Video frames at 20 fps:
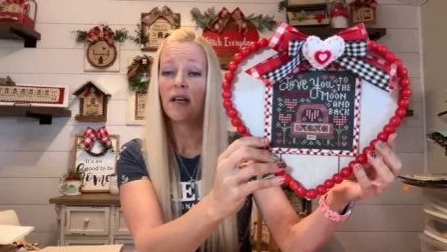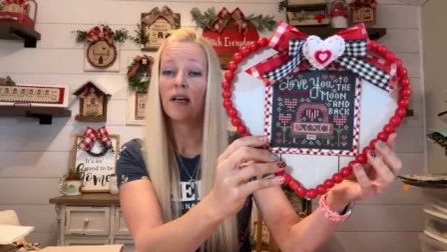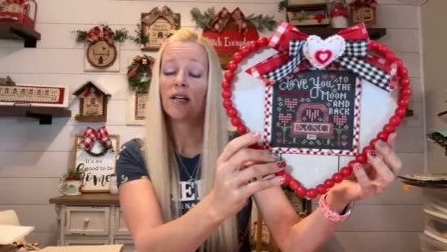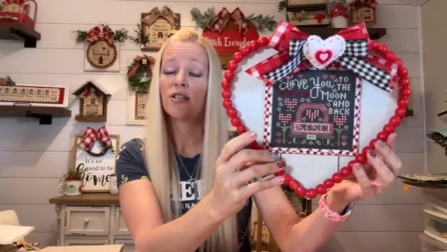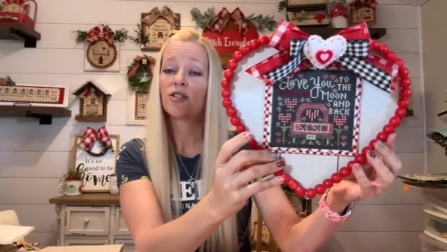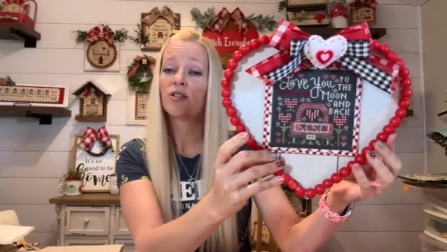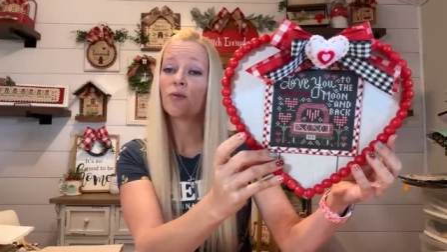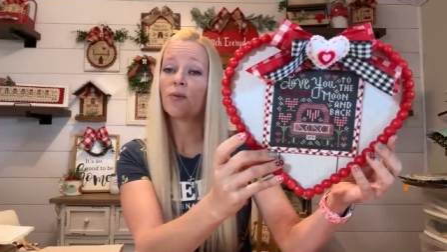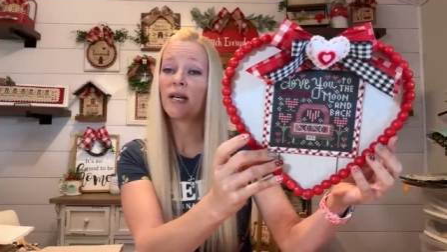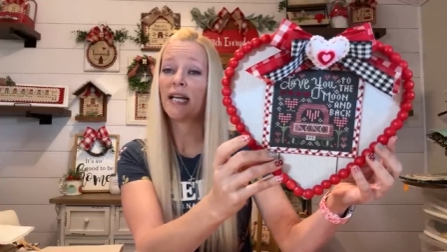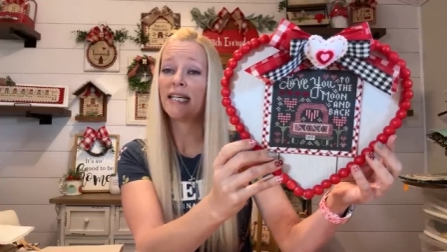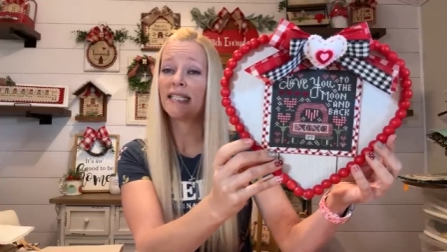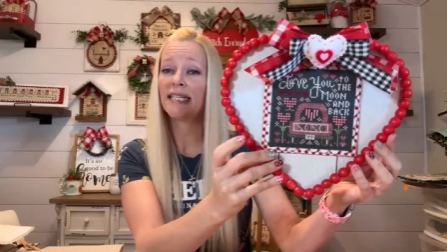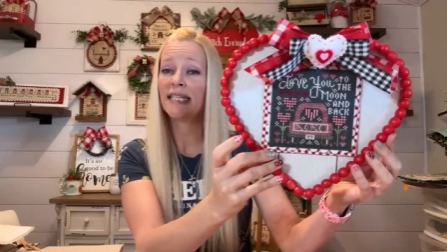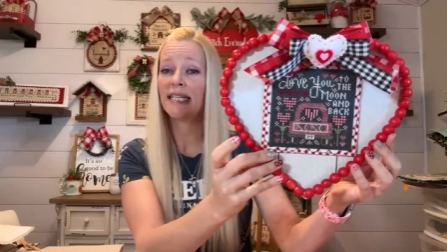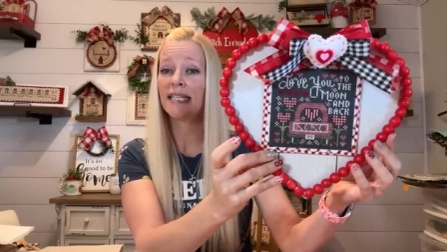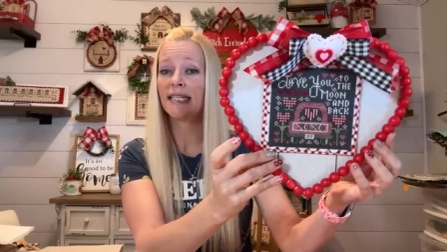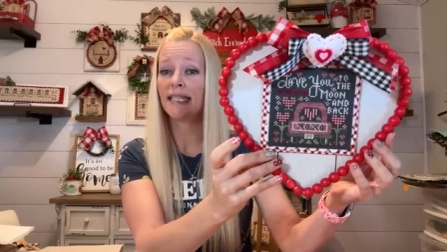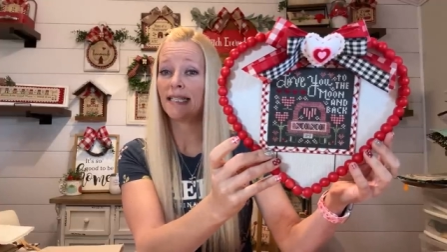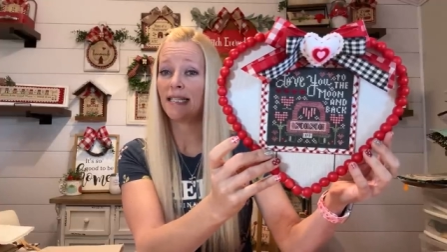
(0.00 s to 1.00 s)
So what I
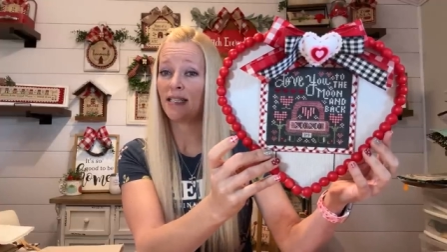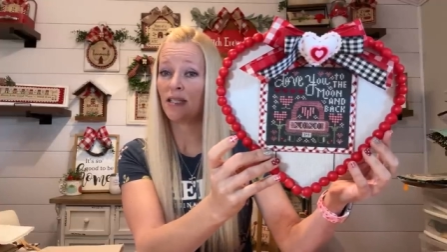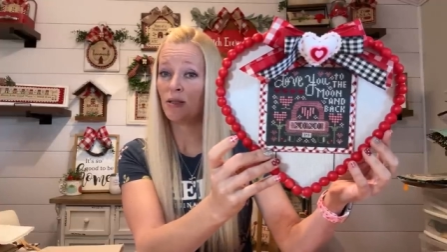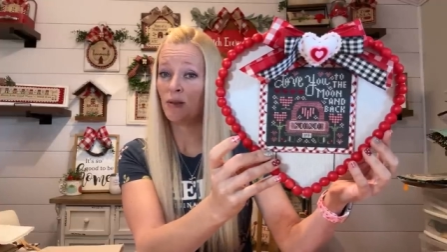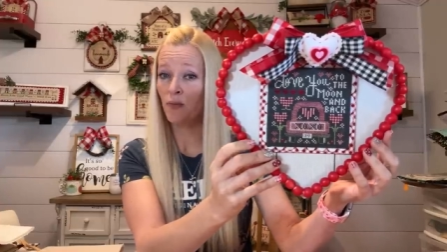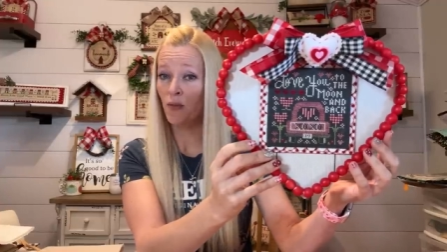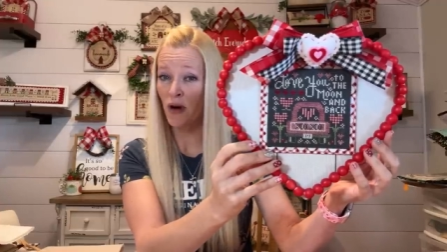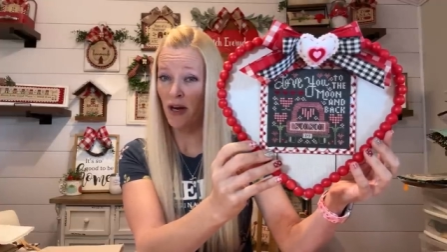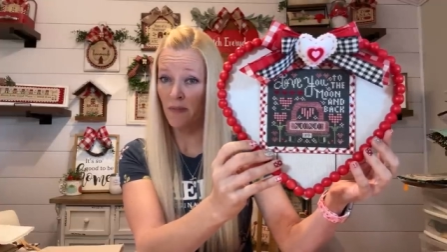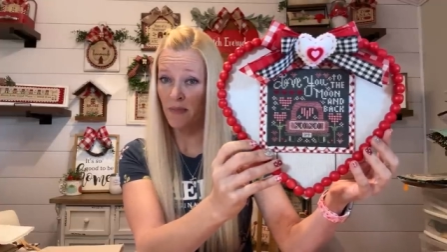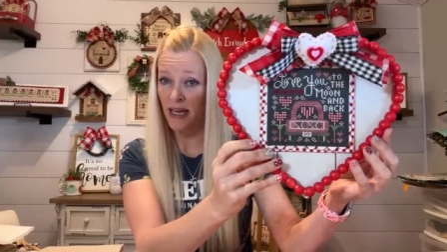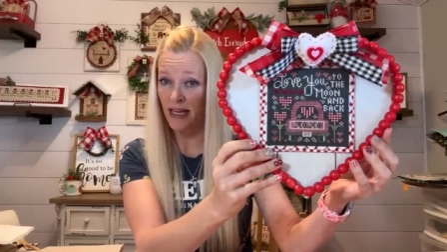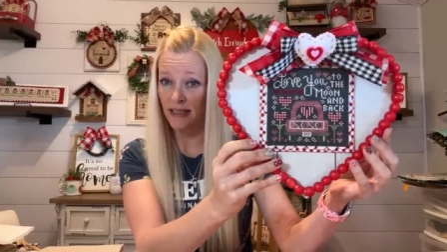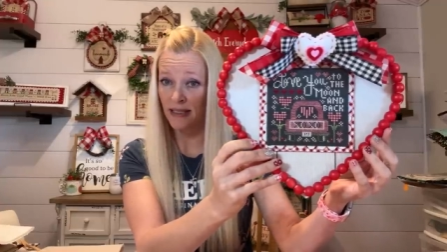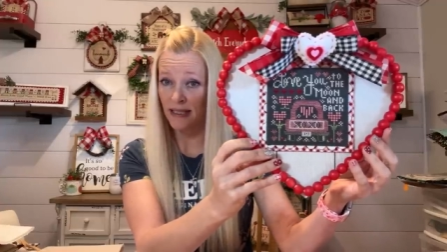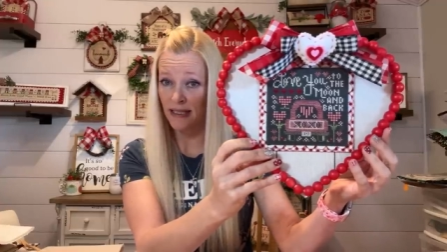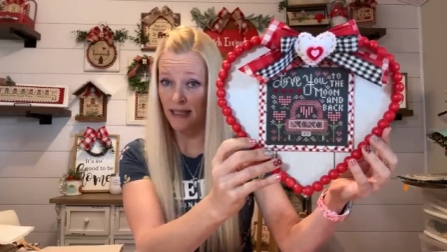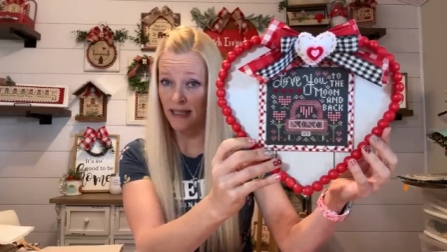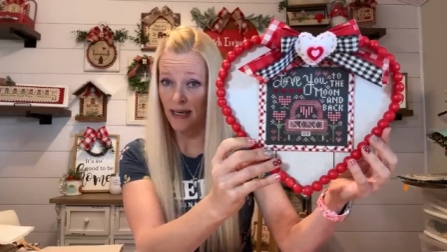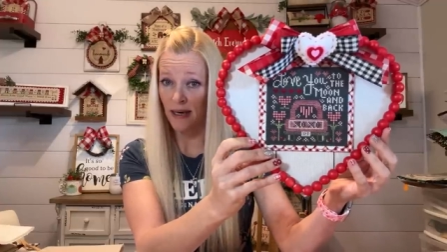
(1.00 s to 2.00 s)
did is I spray
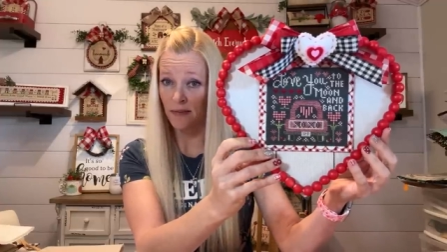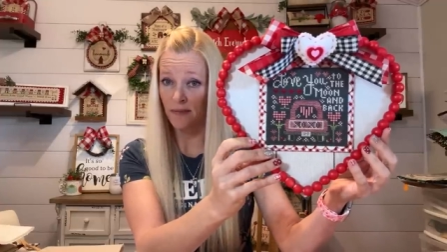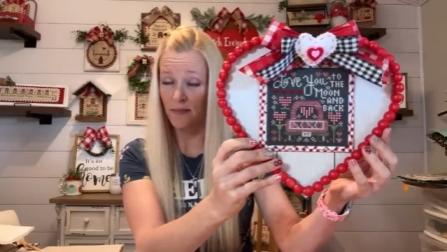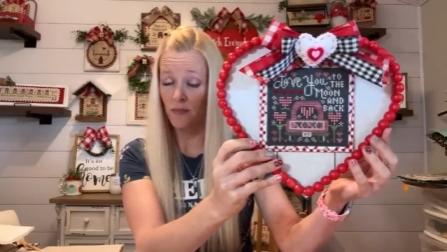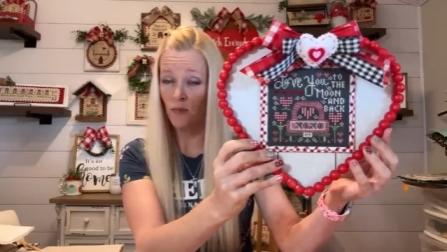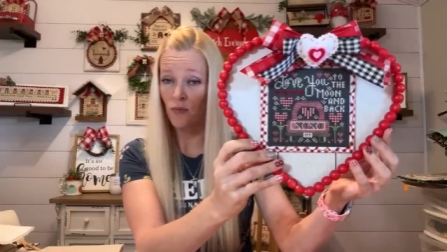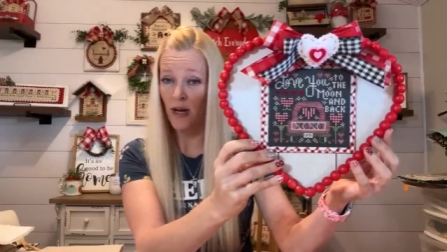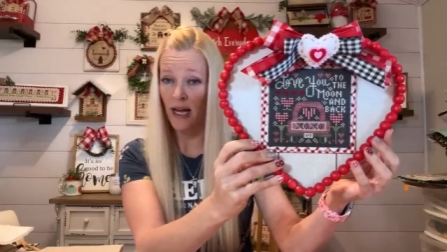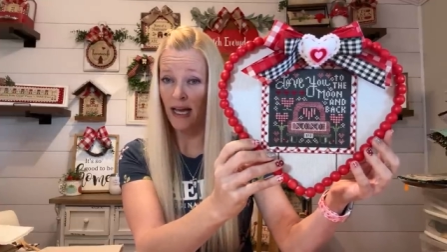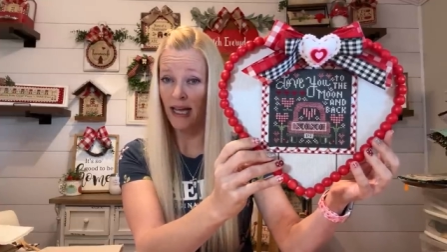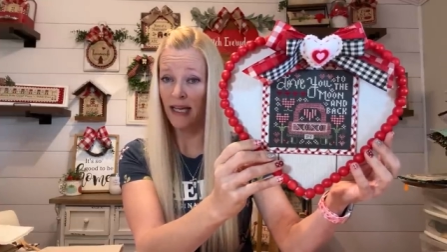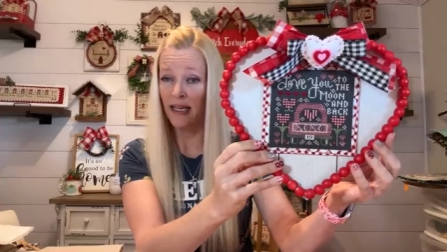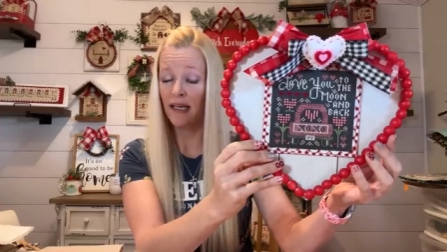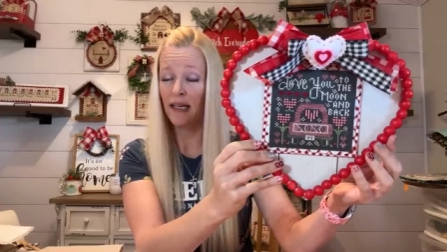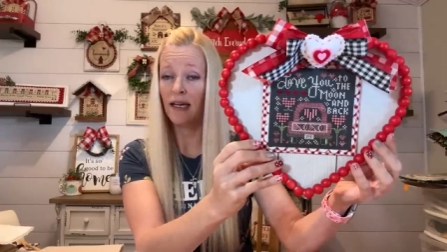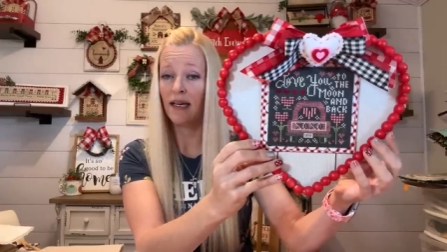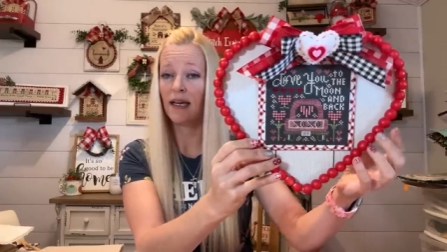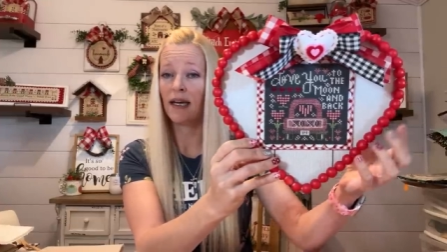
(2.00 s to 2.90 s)
painted them red